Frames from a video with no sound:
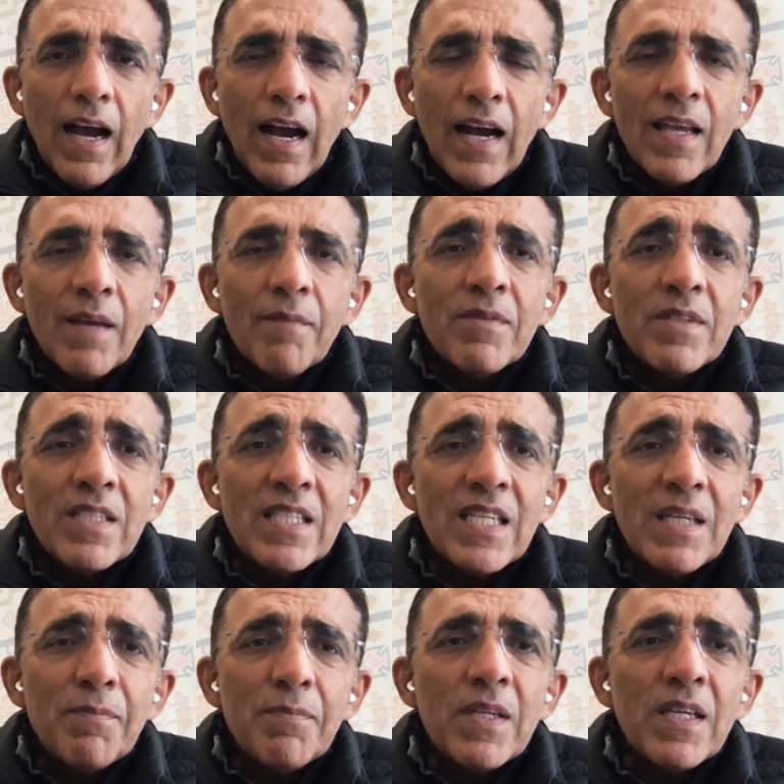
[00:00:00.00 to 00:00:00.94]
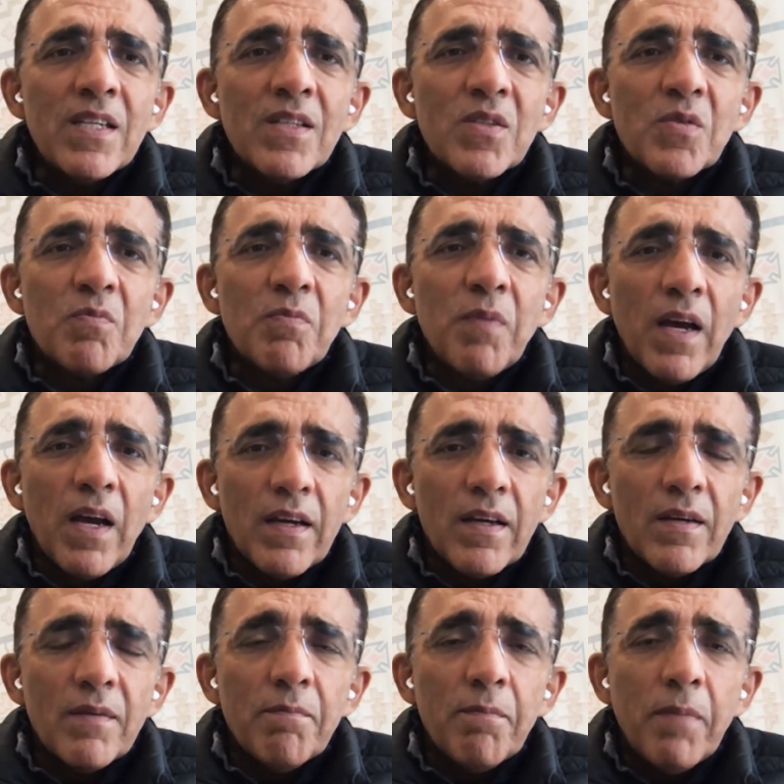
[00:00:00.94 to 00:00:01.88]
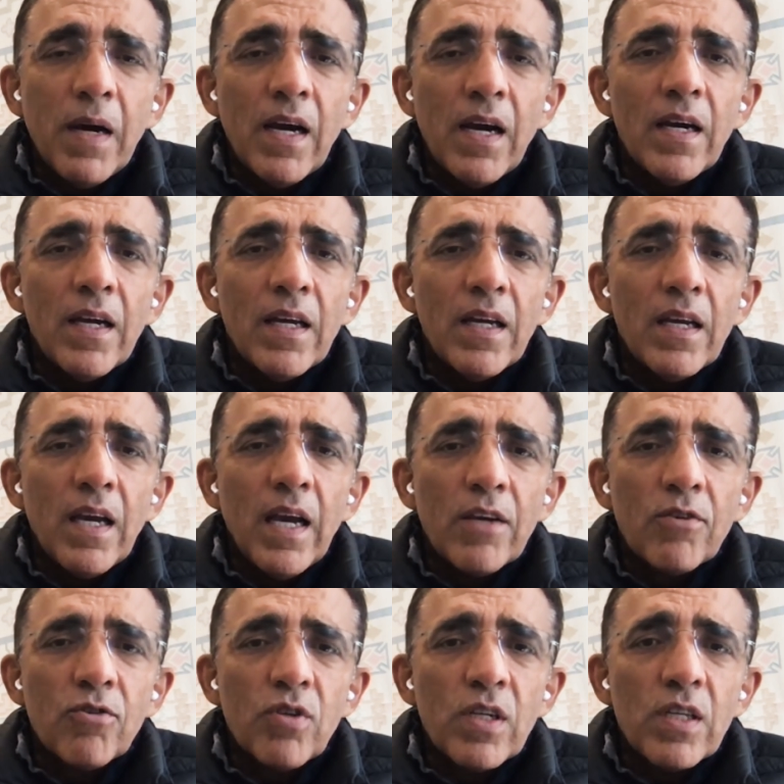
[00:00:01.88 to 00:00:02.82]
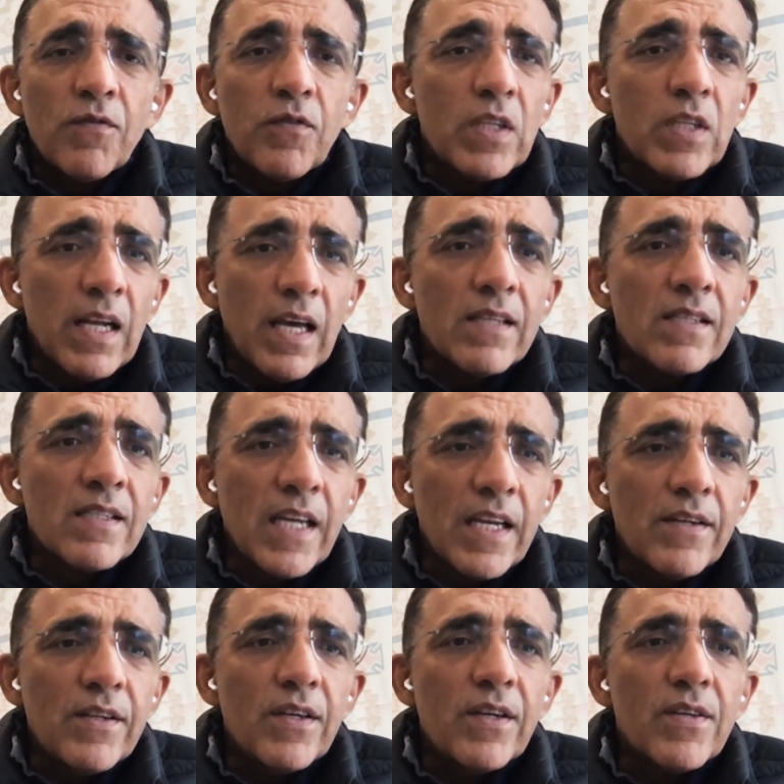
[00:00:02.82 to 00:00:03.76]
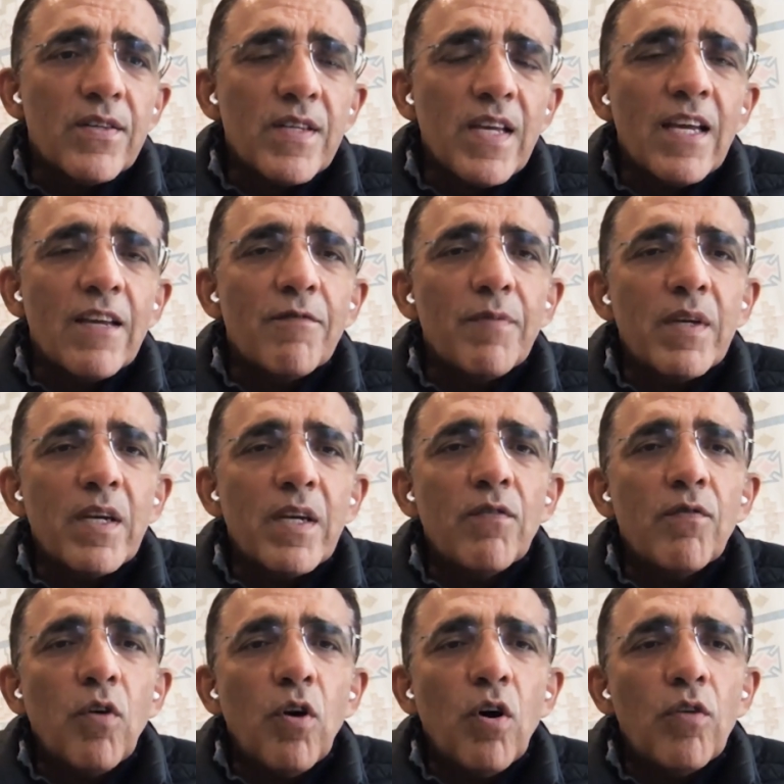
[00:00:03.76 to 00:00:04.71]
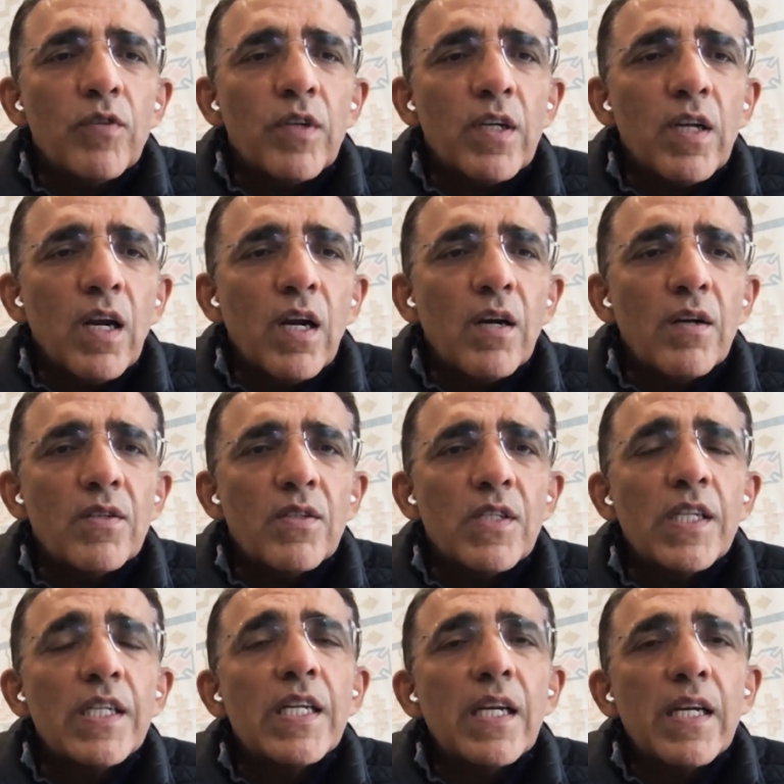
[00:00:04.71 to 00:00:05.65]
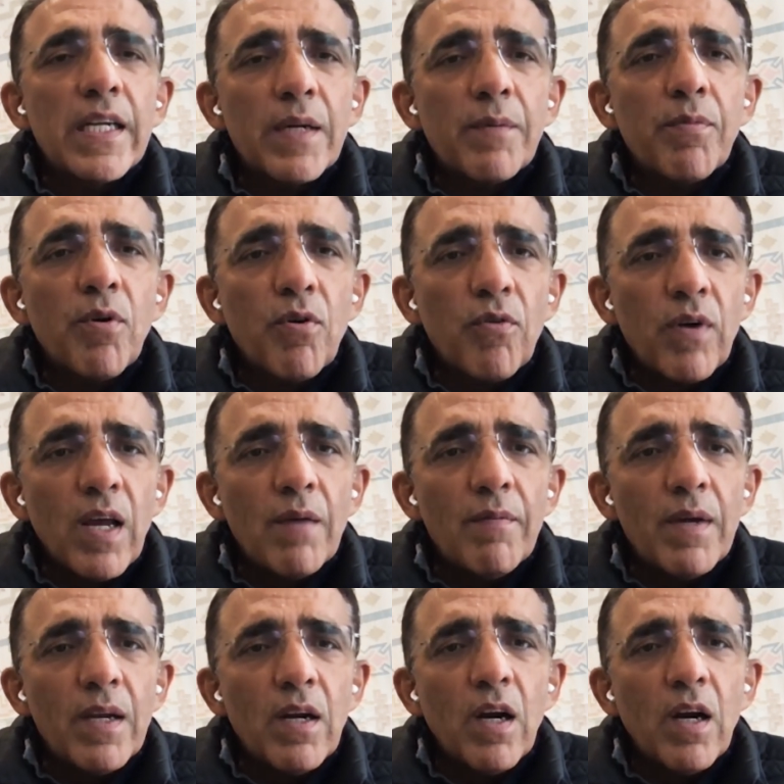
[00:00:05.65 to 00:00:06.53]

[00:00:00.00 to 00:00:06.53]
I am deeply inspired by, actually, for the last 10 years, I've been involved in our senior leader program at